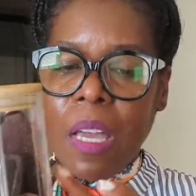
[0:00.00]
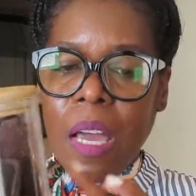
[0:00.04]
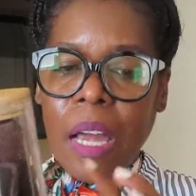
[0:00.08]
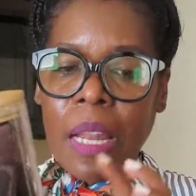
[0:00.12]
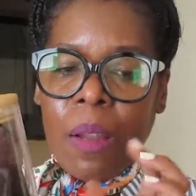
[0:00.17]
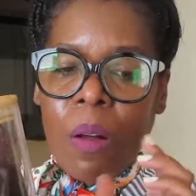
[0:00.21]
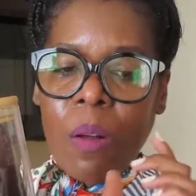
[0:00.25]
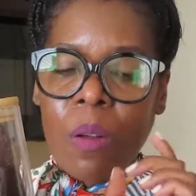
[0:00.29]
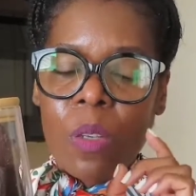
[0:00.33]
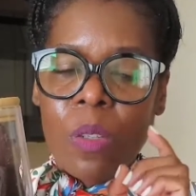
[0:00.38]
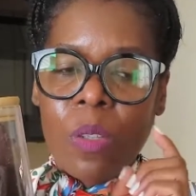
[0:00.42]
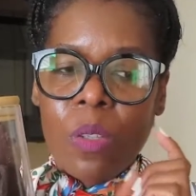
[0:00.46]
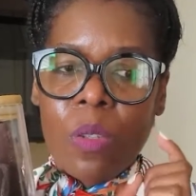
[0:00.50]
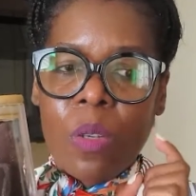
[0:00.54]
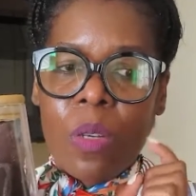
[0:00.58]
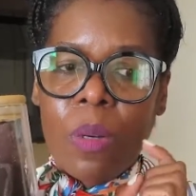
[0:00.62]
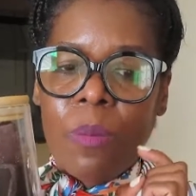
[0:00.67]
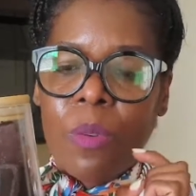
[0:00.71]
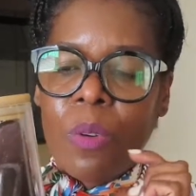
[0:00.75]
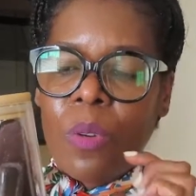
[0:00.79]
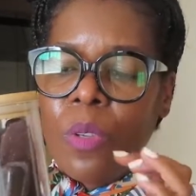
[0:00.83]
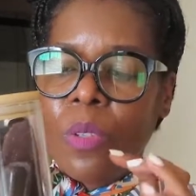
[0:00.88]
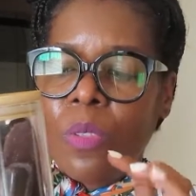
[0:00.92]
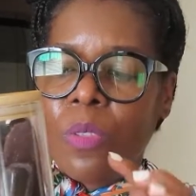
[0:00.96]
and also
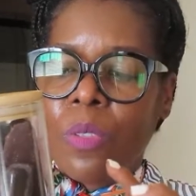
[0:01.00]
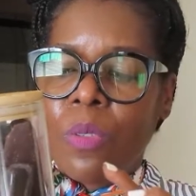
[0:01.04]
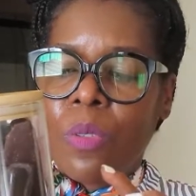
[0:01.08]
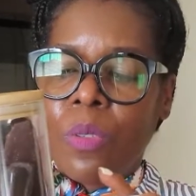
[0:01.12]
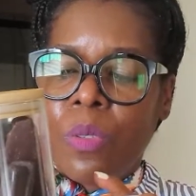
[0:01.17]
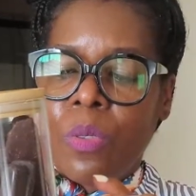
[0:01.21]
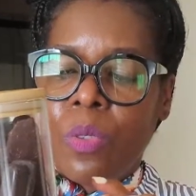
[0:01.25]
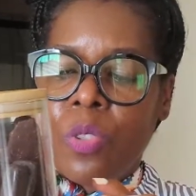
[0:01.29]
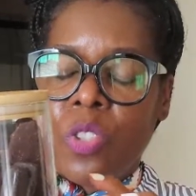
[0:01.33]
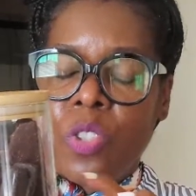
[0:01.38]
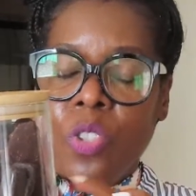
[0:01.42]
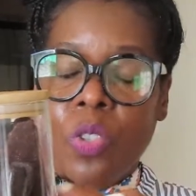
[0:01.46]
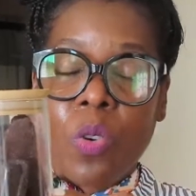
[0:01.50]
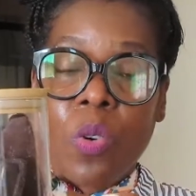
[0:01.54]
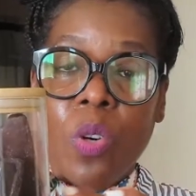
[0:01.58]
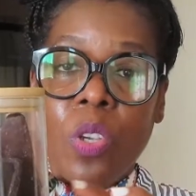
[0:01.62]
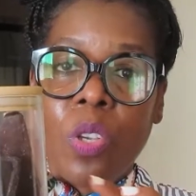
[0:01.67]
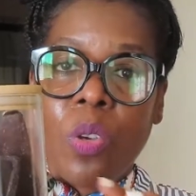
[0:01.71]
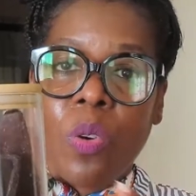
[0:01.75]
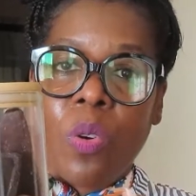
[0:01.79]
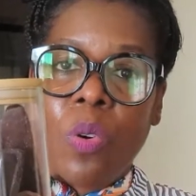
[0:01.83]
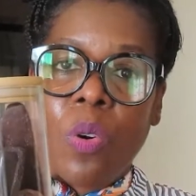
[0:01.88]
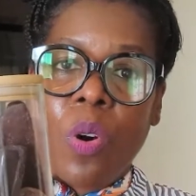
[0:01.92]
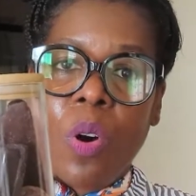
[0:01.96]
I'm going to show
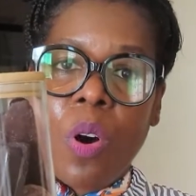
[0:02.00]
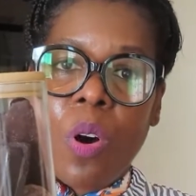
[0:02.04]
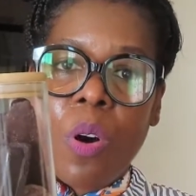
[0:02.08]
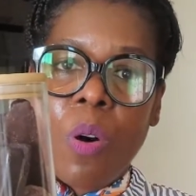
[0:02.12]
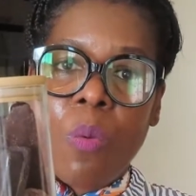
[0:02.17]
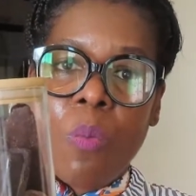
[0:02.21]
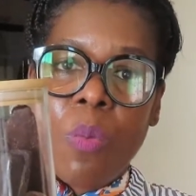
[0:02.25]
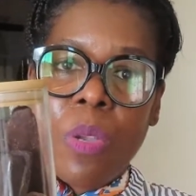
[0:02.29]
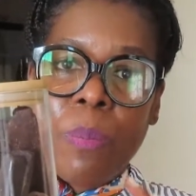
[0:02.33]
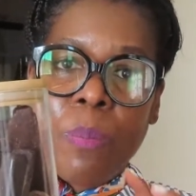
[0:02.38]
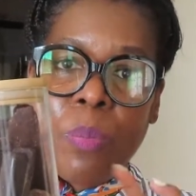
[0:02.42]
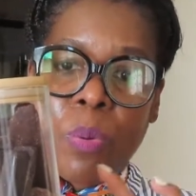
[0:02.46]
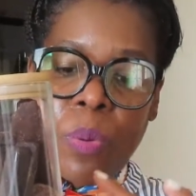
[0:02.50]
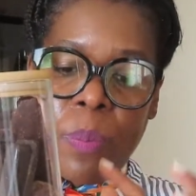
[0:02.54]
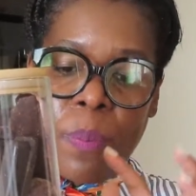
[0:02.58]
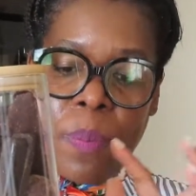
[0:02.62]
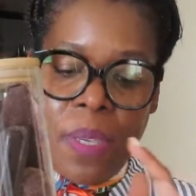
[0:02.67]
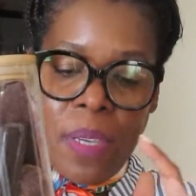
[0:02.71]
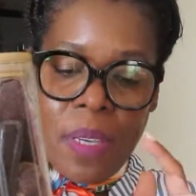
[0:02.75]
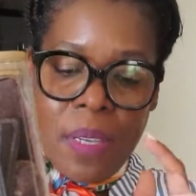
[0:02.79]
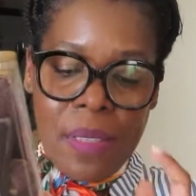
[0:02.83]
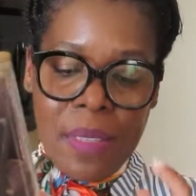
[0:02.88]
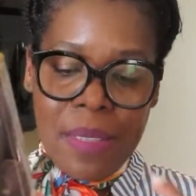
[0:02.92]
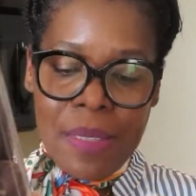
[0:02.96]
you how we
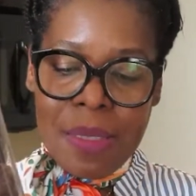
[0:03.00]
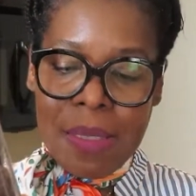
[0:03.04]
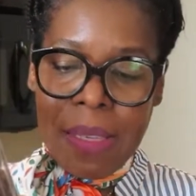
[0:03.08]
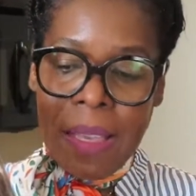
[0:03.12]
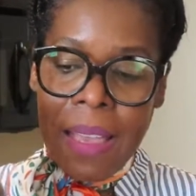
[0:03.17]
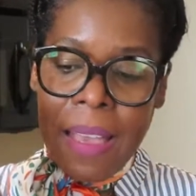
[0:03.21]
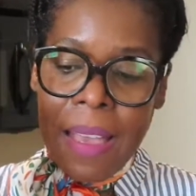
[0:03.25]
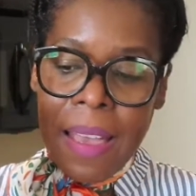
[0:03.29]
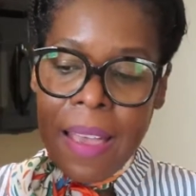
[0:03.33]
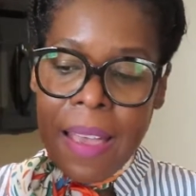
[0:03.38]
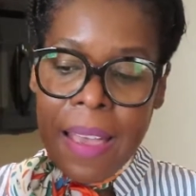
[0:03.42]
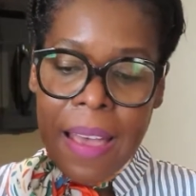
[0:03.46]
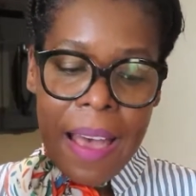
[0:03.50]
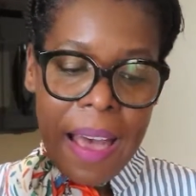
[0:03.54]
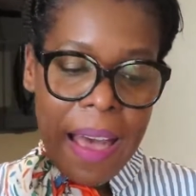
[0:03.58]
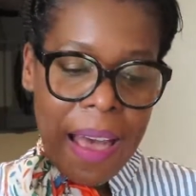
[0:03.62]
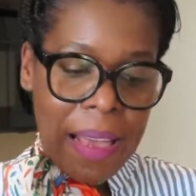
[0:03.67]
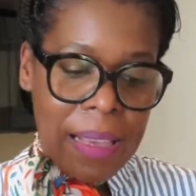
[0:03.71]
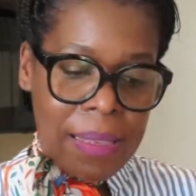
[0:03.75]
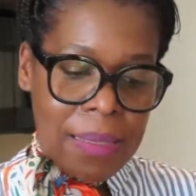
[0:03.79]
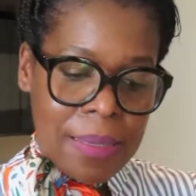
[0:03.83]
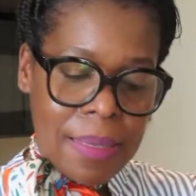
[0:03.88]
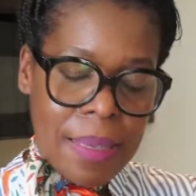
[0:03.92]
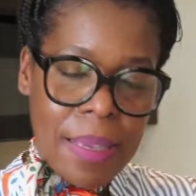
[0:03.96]
prepare this
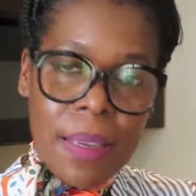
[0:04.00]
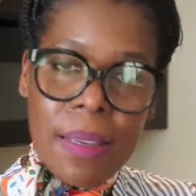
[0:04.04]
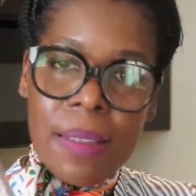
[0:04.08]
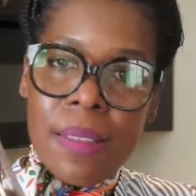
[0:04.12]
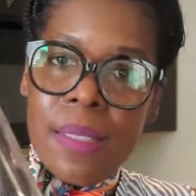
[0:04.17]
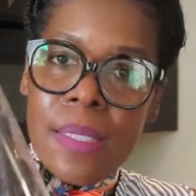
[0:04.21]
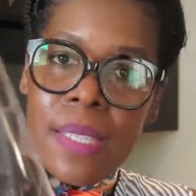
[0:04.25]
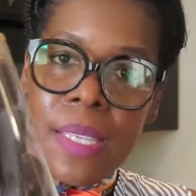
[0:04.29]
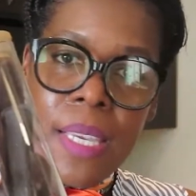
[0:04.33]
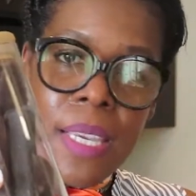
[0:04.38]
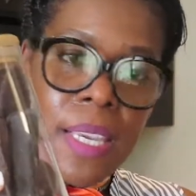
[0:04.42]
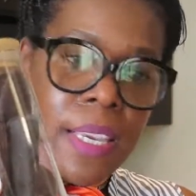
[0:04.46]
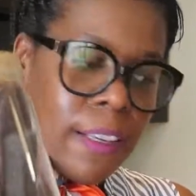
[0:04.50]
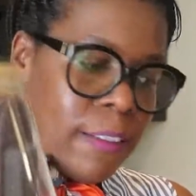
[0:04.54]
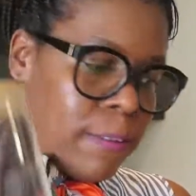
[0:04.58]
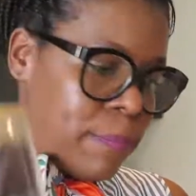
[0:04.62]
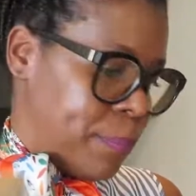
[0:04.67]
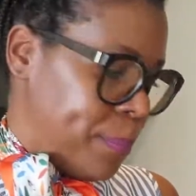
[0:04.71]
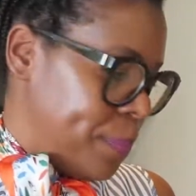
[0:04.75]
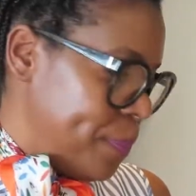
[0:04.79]
as a tea.